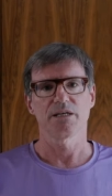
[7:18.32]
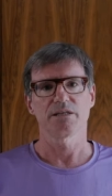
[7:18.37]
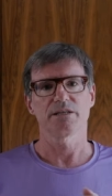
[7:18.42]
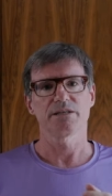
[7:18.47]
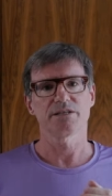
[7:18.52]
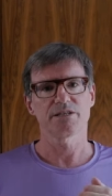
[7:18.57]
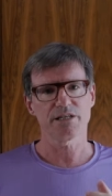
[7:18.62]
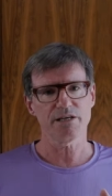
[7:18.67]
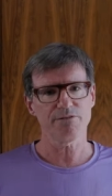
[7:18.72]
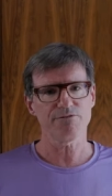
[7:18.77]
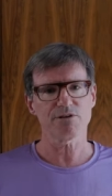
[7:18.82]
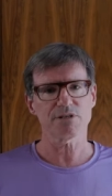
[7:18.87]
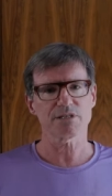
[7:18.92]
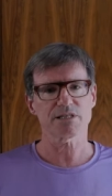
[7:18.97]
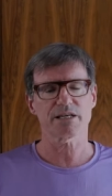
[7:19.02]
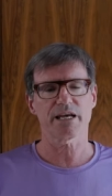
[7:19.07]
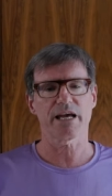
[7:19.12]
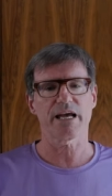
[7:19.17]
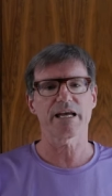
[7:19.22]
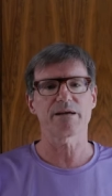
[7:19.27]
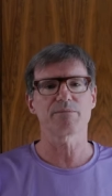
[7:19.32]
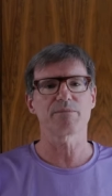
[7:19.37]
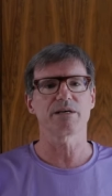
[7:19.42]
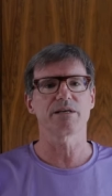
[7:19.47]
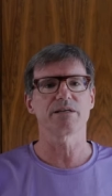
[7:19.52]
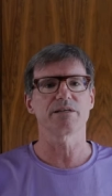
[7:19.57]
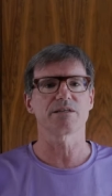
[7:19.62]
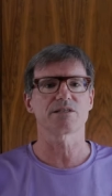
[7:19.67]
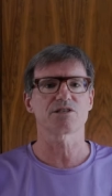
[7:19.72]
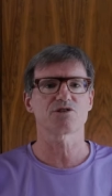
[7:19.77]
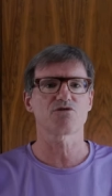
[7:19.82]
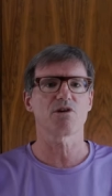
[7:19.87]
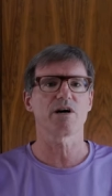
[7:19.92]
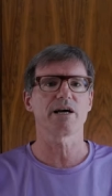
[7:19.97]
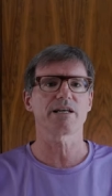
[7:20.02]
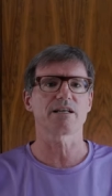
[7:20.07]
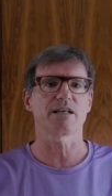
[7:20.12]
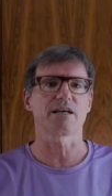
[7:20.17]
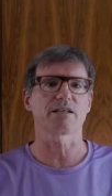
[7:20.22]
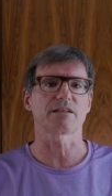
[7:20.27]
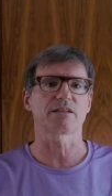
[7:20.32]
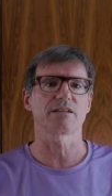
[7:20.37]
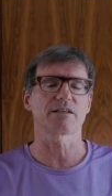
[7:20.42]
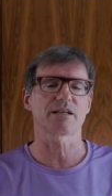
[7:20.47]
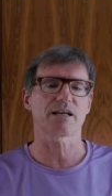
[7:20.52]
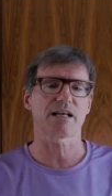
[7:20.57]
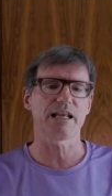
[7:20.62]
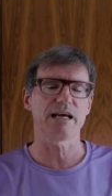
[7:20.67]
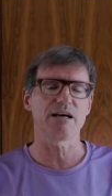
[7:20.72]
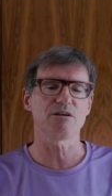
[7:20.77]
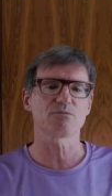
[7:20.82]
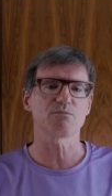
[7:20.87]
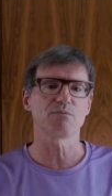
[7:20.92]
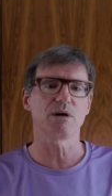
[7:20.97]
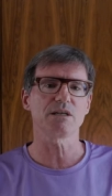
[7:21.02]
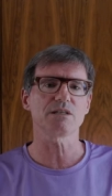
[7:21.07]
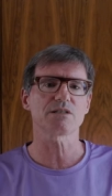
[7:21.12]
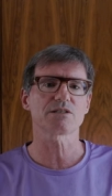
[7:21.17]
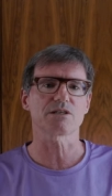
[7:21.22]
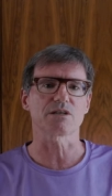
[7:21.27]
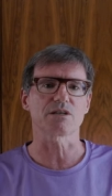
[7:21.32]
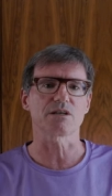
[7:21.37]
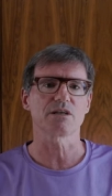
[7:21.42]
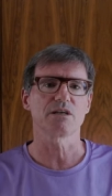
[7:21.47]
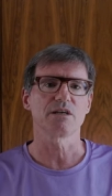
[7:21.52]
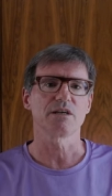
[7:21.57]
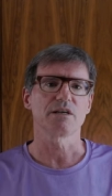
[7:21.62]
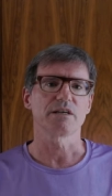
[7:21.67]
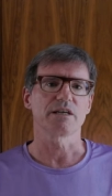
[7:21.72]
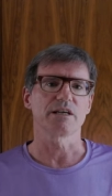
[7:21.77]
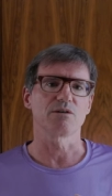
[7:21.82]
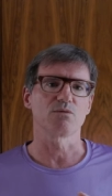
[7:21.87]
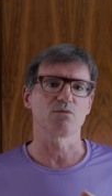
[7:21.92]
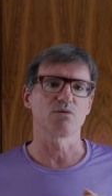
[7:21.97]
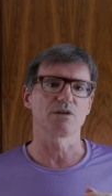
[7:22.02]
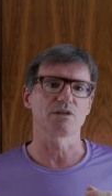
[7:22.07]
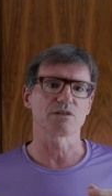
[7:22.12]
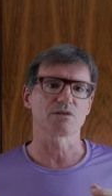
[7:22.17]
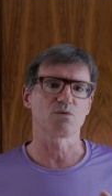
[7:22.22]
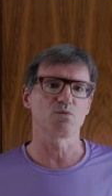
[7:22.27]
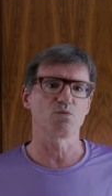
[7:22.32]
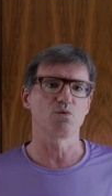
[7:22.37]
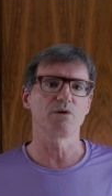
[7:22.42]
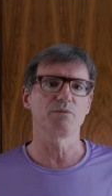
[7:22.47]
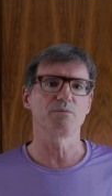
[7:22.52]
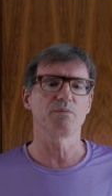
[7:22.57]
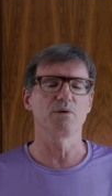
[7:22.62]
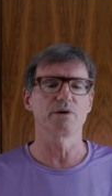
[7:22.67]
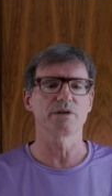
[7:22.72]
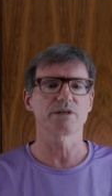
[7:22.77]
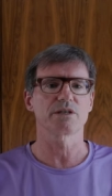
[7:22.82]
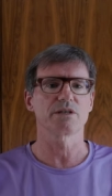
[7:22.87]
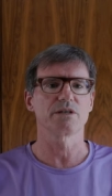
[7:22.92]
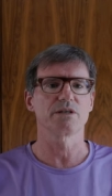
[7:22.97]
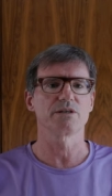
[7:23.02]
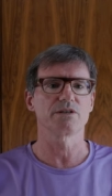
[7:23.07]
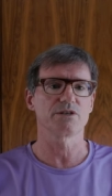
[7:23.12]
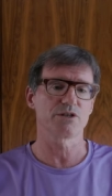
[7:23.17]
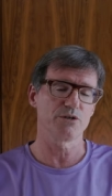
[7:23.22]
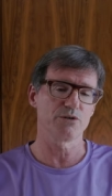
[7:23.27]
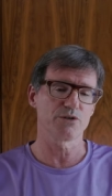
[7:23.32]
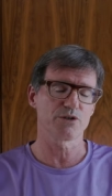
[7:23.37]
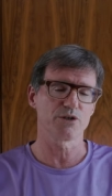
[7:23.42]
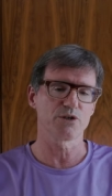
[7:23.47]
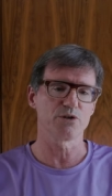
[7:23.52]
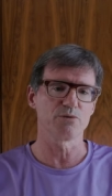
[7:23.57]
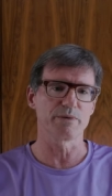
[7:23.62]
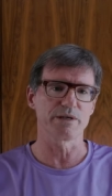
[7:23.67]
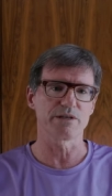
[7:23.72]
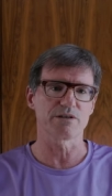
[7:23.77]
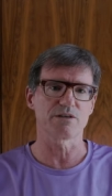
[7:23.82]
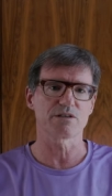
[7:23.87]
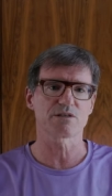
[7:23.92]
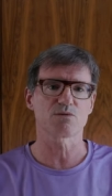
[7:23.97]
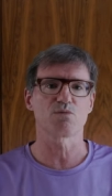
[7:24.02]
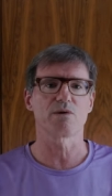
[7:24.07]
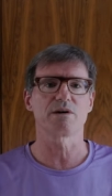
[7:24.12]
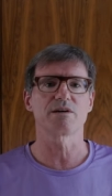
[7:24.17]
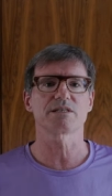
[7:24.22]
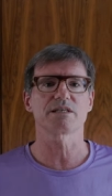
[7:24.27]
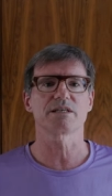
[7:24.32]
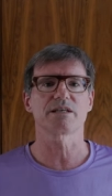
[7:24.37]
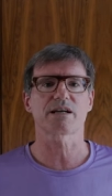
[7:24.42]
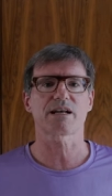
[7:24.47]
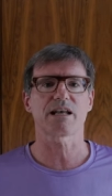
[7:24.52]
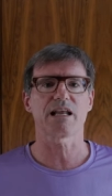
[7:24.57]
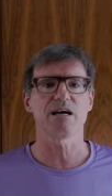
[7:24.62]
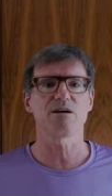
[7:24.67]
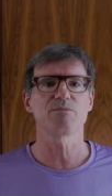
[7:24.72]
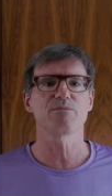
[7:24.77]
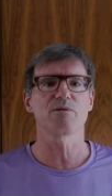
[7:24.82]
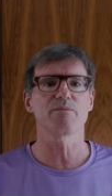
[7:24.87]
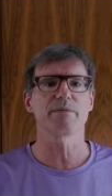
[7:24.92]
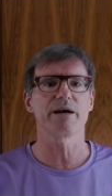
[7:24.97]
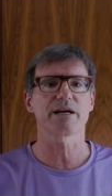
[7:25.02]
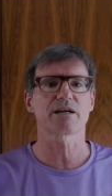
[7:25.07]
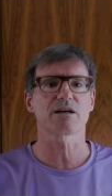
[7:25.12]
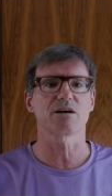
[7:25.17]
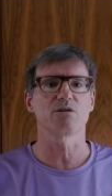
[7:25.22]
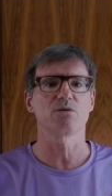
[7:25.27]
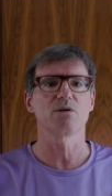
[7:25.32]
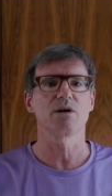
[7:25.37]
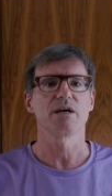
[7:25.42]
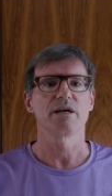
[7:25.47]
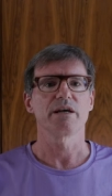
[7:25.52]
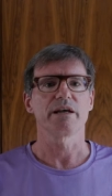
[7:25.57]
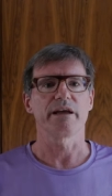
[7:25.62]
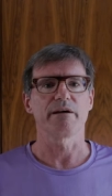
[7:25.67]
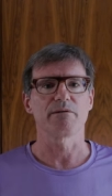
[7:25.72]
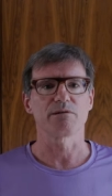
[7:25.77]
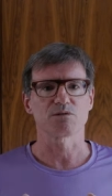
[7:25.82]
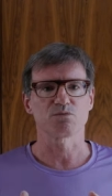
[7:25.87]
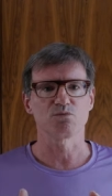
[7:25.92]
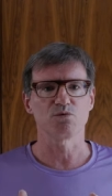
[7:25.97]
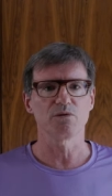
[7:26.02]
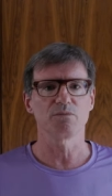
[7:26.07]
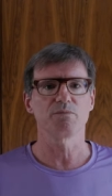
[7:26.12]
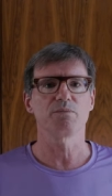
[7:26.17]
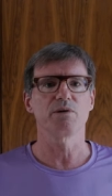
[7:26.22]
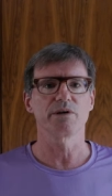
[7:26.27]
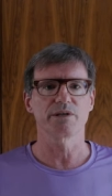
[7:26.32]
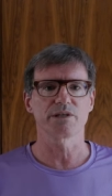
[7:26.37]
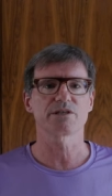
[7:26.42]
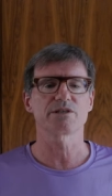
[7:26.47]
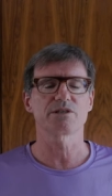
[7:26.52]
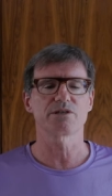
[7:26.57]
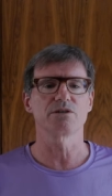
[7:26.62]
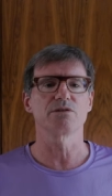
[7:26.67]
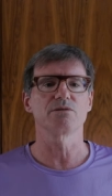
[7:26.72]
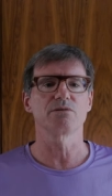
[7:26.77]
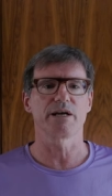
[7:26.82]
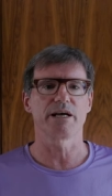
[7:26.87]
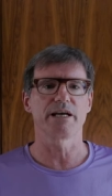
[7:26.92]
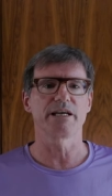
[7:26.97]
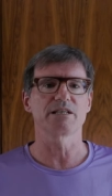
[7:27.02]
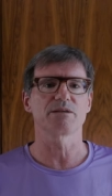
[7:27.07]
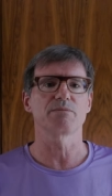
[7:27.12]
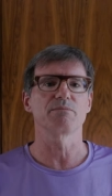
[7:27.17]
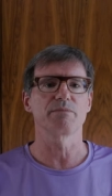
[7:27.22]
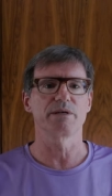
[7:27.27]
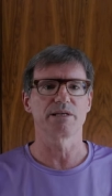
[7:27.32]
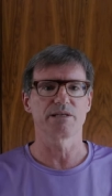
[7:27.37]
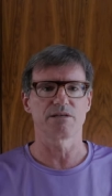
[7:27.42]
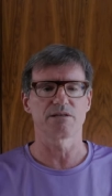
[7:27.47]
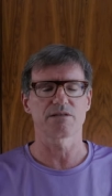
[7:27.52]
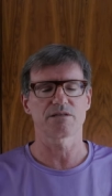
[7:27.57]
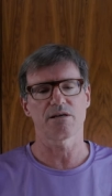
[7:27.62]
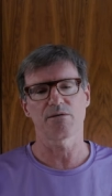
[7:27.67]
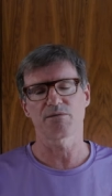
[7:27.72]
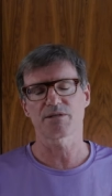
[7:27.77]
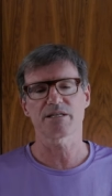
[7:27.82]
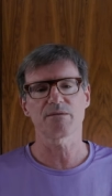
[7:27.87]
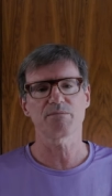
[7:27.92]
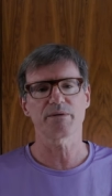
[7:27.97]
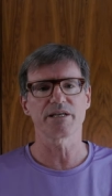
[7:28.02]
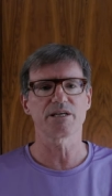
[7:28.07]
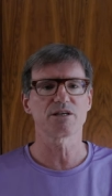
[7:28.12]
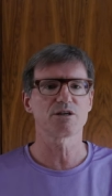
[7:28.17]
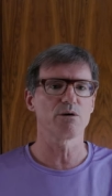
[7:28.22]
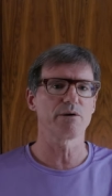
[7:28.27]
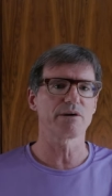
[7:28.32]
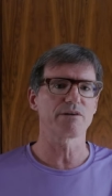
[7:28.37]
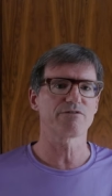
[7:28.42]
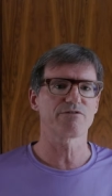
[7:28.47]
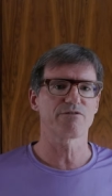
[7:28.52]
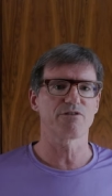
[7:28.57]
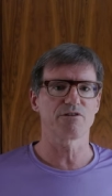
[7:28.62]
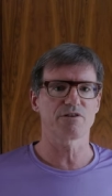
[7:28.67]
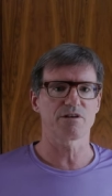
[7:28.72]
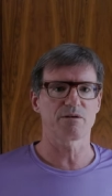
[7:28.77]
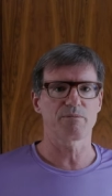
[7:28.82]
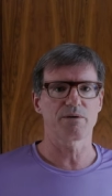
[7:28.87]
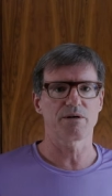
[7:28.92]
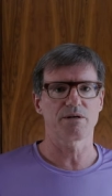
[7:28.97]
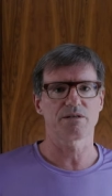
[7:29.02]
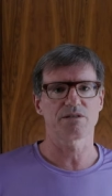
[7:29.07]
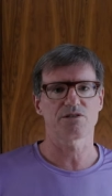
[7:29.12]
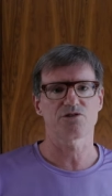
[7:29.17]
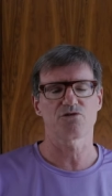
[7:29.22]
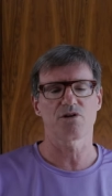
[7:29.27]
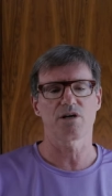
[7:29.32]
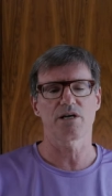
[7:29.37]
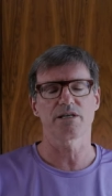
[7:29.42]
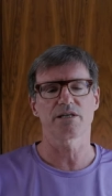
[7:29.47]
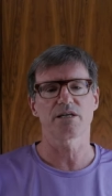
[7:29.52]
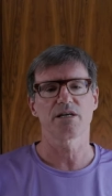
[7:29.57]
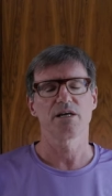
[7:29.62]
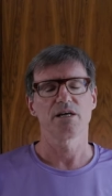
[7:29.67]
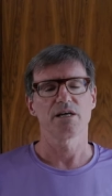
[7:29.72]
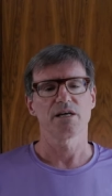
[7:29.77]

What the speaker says: The difference came in the stride length. In the Cloudmonster, it was 1.22 meters, whereas in the Cloudboom Echo, it was 1.28 meters. I was simply going further per stride.